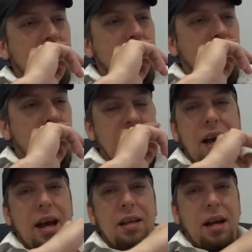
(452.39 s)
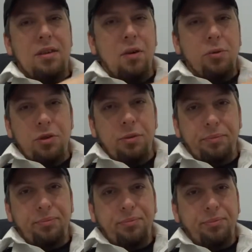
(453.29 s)
So yeah, I don't.
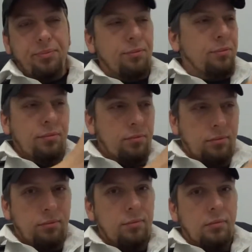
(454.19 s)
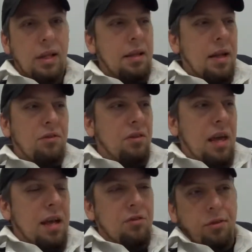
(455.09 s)
That's
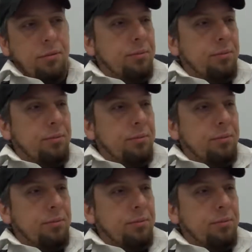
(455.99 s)
the answer.